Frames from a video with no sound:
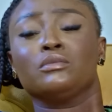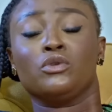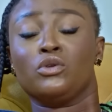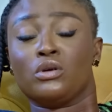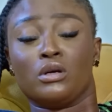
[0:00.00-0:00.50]

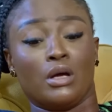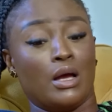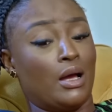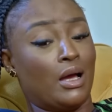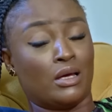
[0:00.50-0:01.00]
Look,
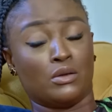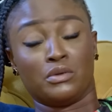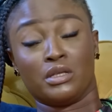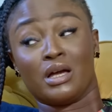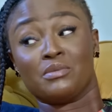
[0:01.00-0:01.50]
I don't
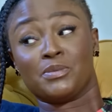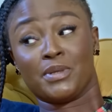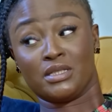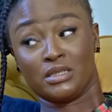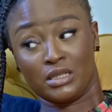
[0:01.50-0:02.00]
think I'm
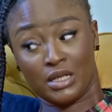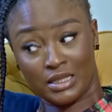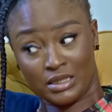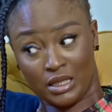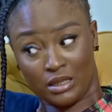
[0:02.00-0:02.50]
spending the
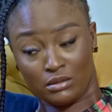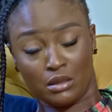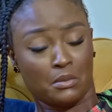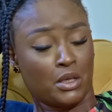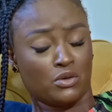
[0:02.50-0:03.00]
night here.
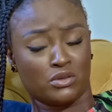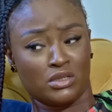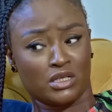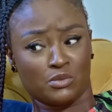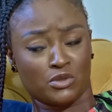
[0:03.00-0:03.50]
I might go to
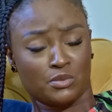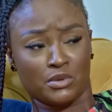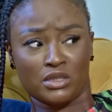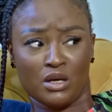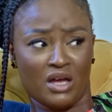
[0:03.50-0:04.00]
Desmond's
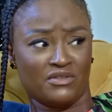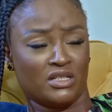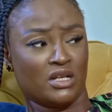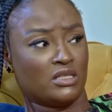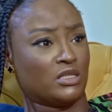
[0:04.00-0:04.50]
place. I'll have
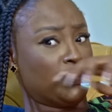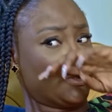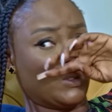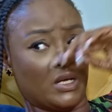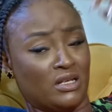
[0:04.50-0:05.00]
dinner at his place.
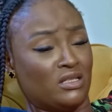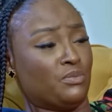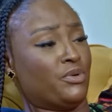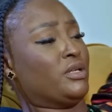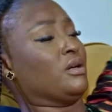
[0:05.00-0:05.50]
You can eat
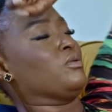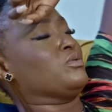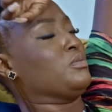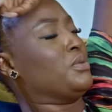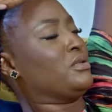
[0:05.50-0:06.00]
bread and go
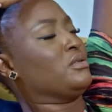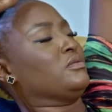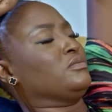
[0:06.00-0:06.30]
to bed.